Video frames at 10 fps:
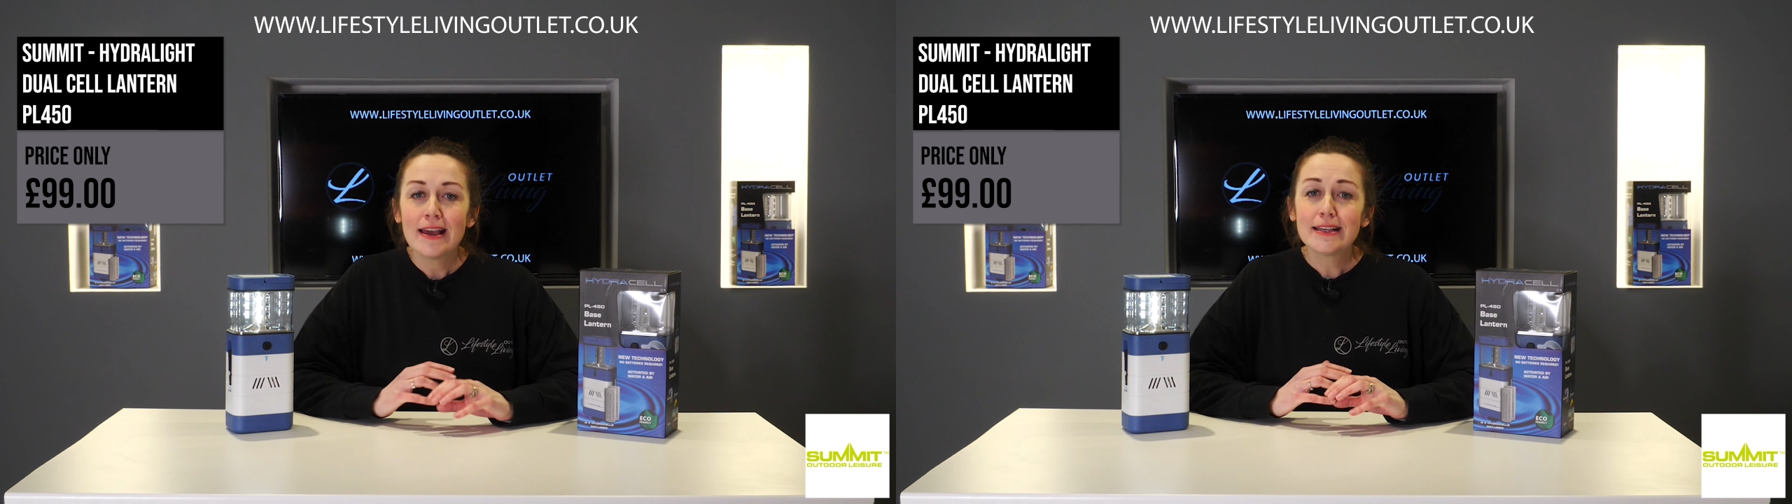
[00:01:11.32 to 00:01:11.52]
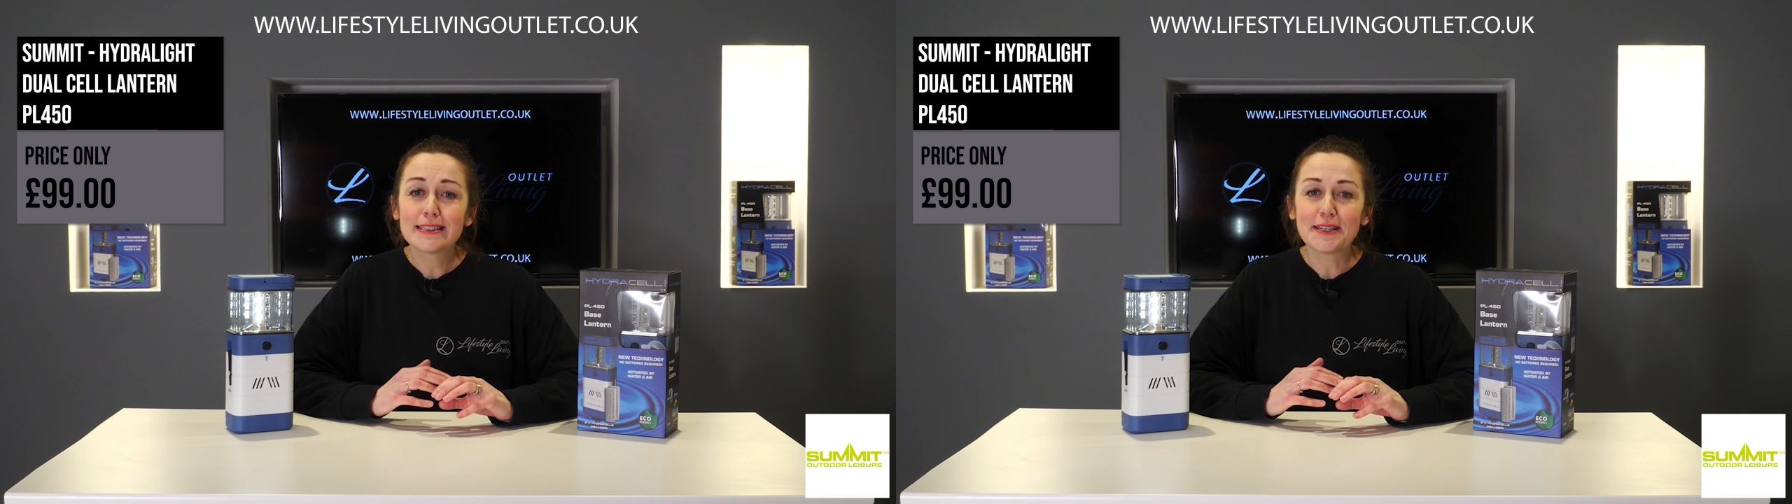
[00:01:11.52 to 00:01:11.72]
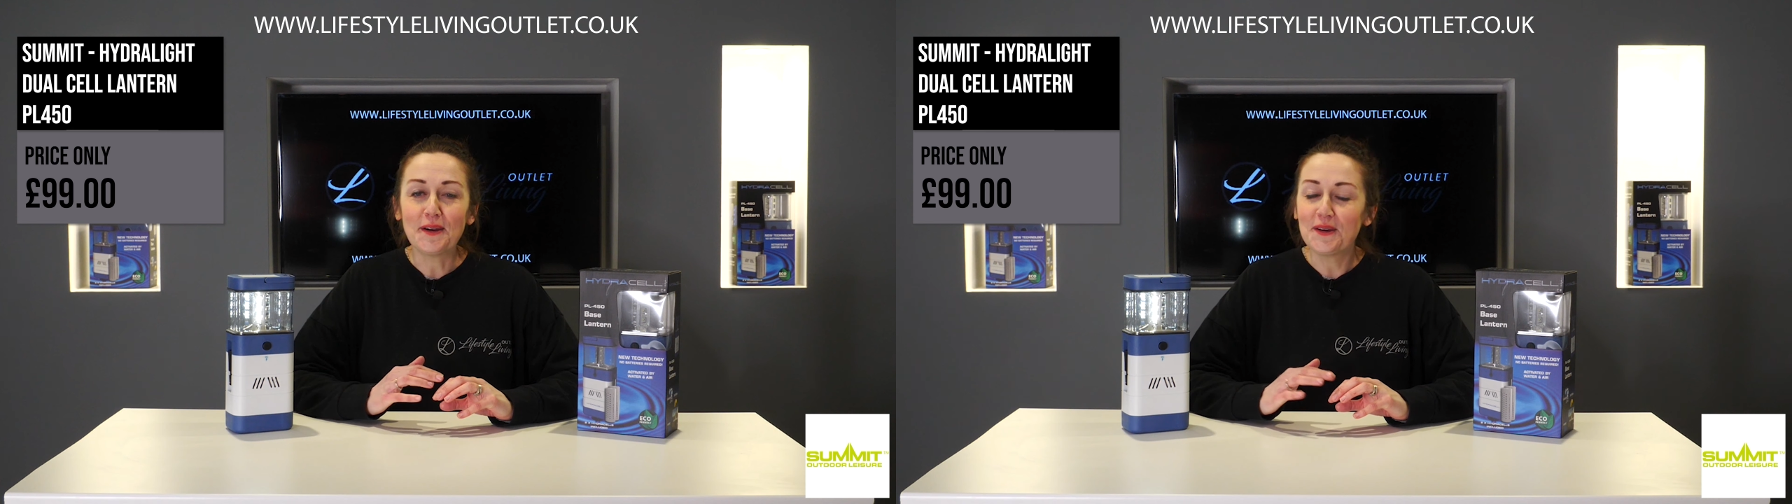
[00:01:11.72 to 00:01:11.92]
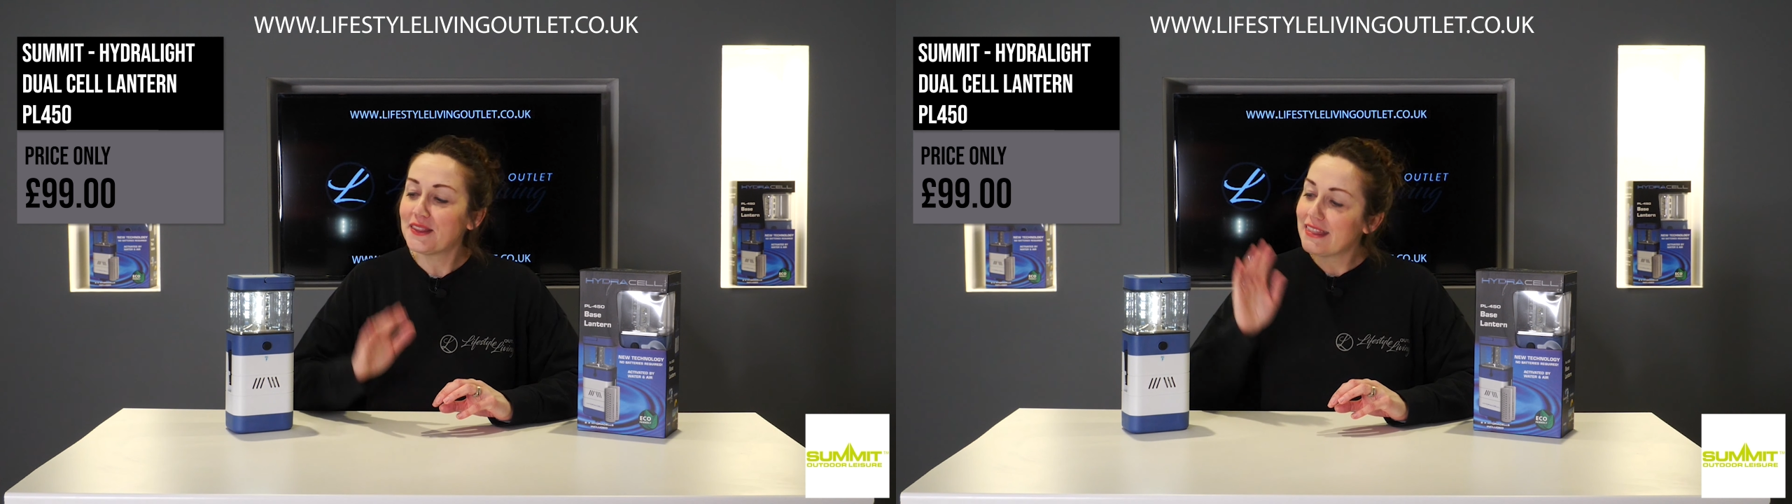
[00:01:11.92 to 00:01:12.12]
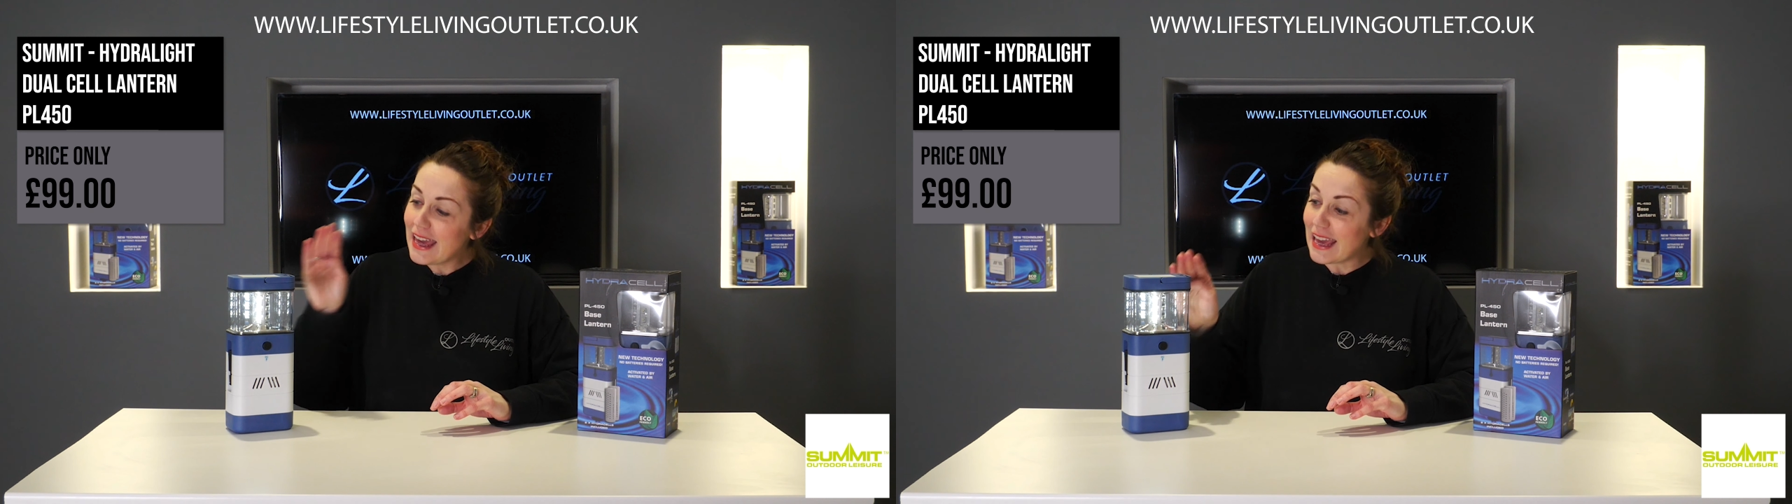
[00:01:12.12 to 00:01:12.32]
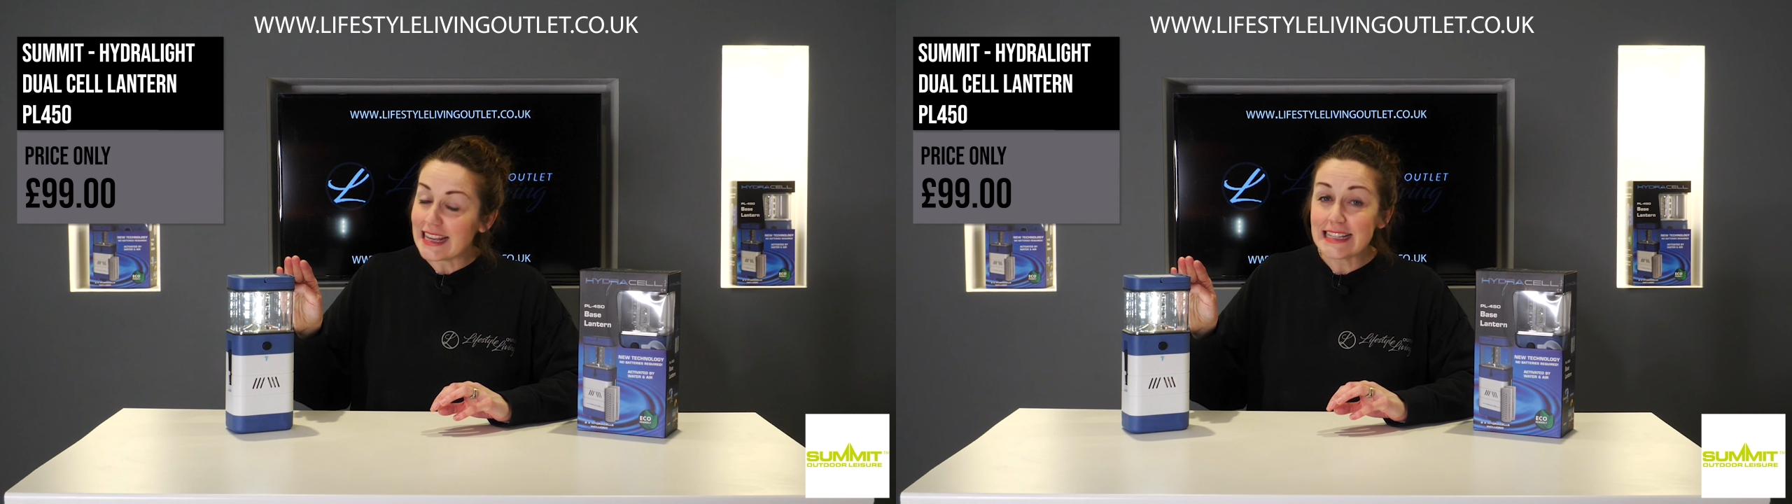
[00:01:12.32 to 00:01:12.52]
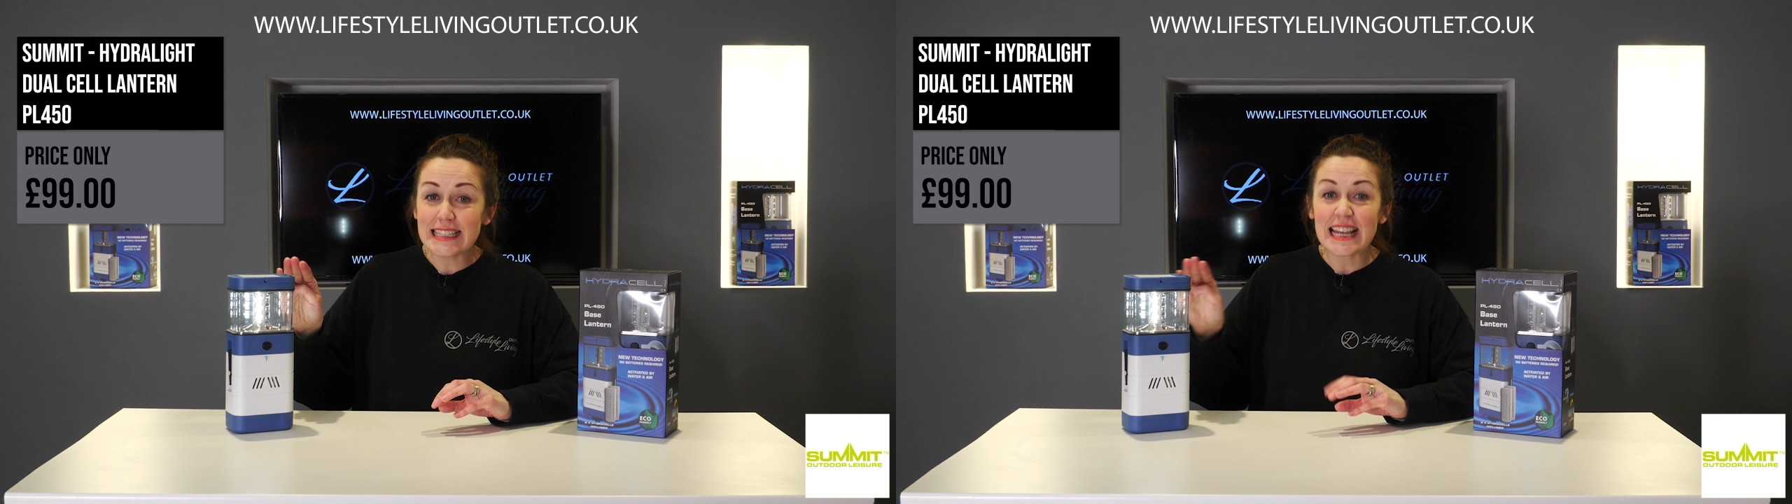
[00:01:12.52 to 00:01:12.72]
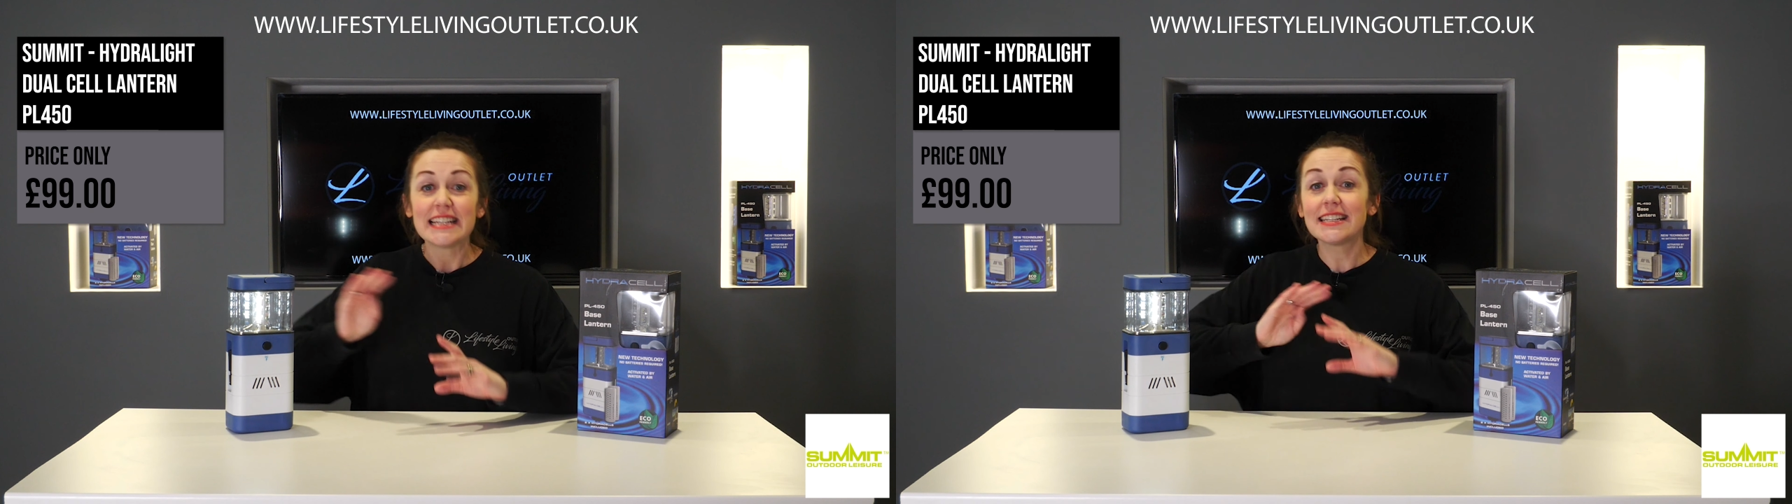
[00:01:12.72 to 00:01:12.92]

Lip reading: So this